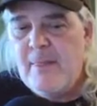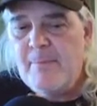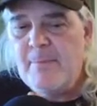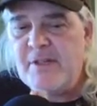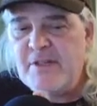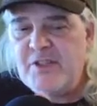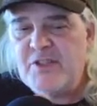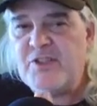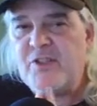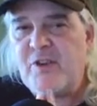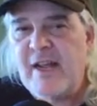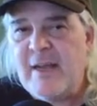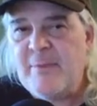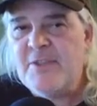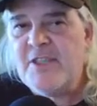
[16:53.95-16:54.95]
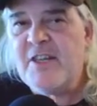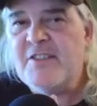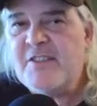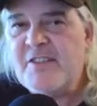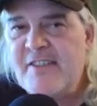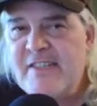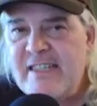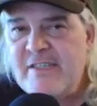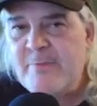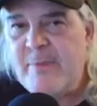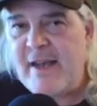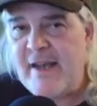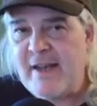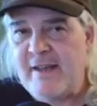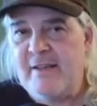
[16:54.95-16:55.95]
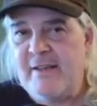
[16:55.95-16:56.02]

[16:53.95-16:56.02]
but it describes a sleazebag,